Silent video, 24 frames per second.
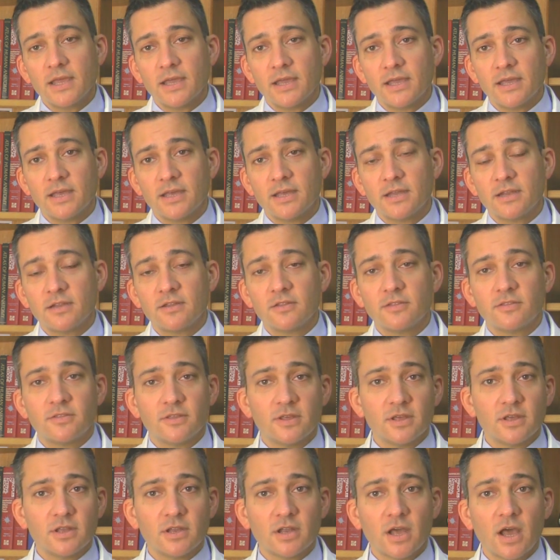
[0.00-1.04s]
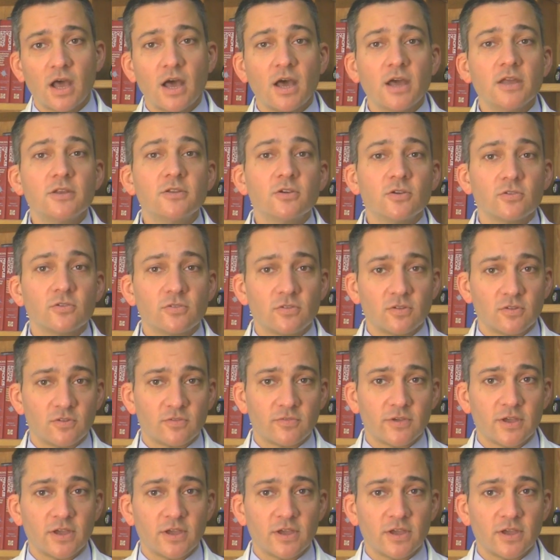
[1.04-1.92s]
and then high doses of